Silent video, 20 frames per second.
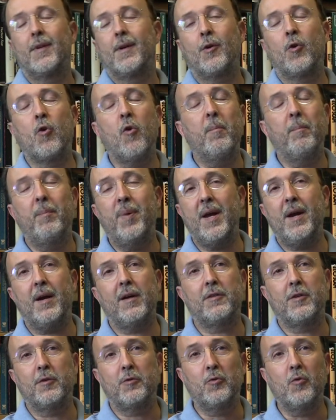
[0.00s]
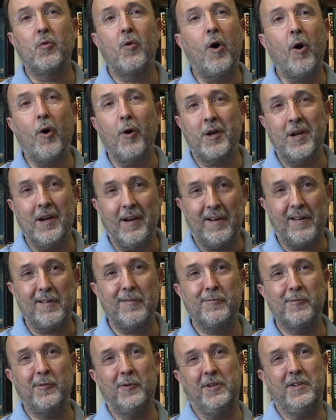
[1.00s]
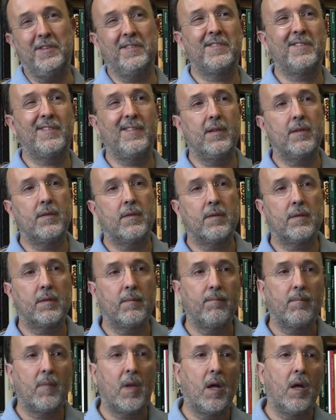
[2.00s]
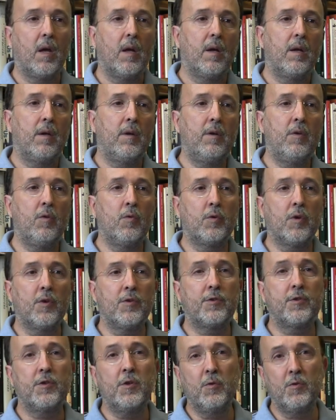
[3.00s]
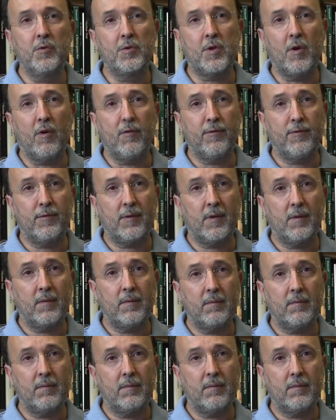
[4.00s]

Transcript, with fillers: compared to Euler, for instance Newton's use of